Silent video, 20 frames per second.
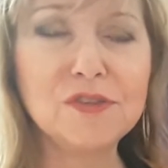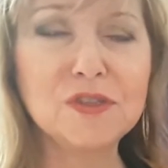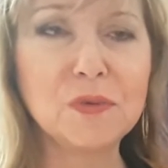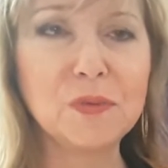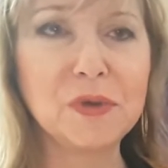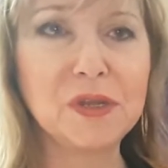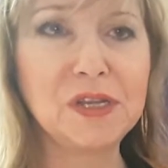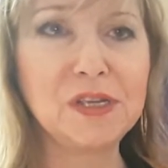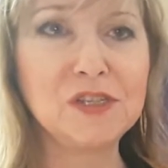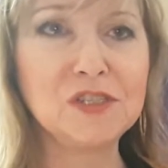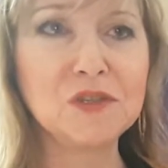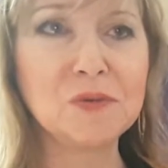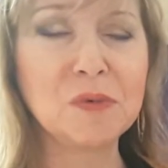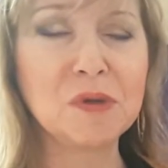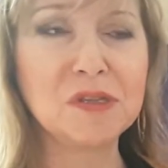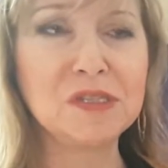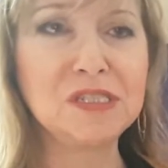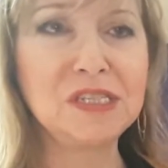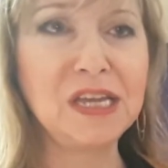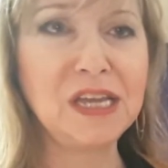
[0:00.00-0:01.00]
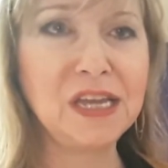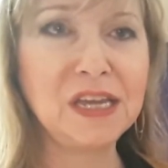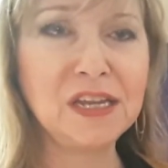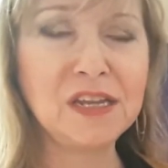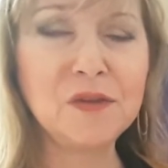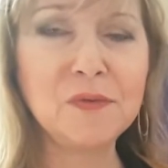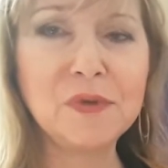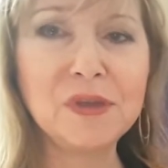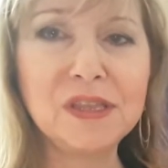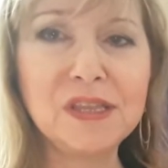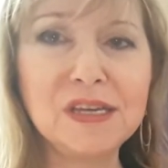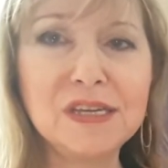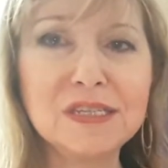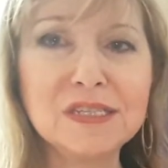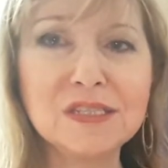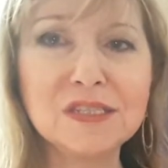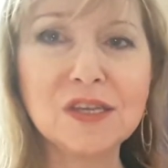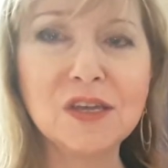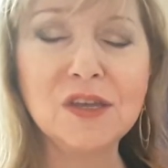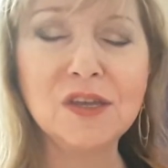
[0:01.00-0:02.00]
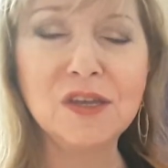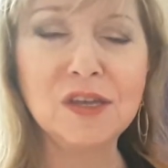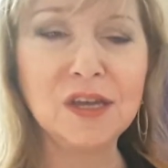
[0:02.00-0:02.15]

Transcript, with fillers: She went into Montana with us.